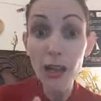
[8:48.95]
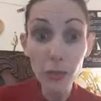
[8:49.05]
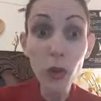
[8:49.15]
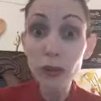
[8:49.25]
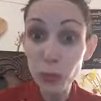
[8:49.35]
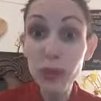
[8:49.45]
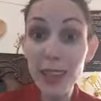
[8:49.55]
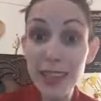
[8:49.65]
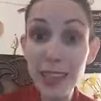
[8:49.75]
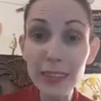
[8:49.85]
what
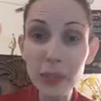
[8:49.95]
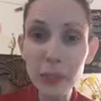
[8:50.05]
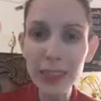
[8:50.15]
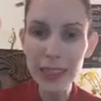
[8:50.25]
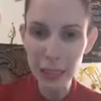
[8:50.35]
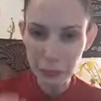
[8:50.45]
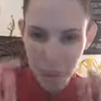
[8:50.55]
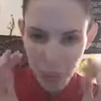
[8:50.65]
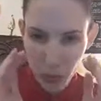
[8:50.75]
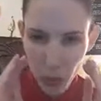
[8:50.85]
I said in the beginning,
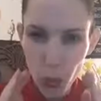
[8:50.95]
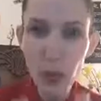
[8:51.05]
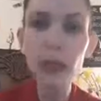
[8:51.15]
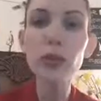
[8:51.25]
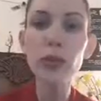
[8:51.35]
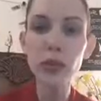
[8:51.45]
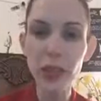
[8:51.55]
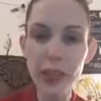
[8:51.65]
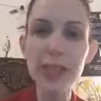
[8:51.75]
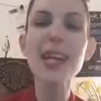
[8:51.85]
when you do
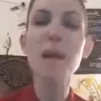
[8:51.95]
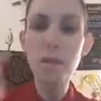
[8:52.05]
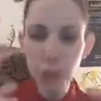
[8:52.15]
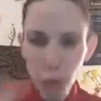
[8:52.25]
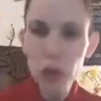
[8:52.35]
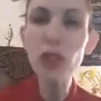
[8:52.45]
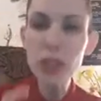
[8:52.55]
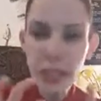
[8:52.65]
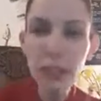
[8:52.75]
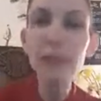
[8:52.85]
this, put
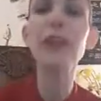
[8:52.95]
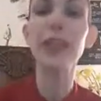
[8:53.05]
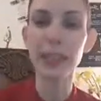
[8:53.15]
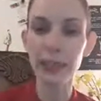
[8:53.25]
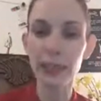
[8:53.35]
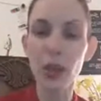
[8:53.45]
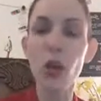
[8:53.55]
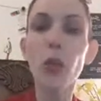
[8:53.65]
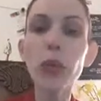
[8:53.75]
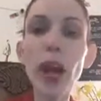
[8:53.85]
yourself in it.
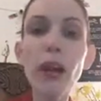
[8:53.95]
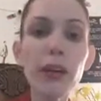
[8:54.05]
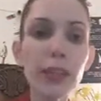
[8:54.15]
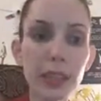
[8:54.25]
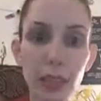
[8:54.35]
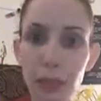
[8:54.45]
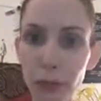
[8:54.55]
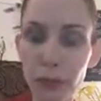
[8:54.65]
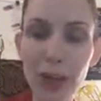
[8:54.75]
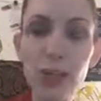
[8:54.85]
We are in a
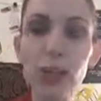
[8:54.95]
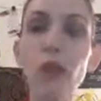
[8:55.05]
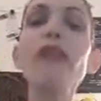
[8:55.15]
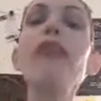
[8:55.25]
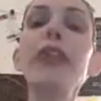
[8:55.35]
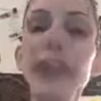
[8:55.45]
profession of